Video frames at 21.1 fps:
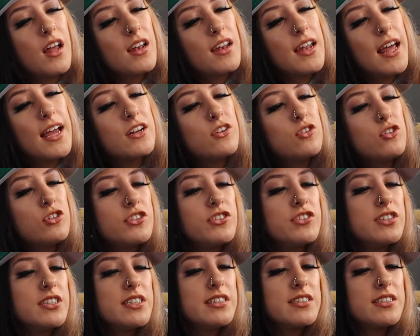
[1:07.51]
Like, Lord
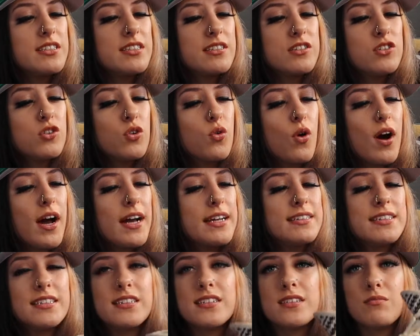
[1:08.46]
Jesus, look what I
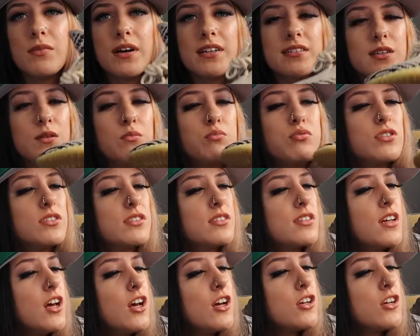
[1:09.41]
did to my zebras.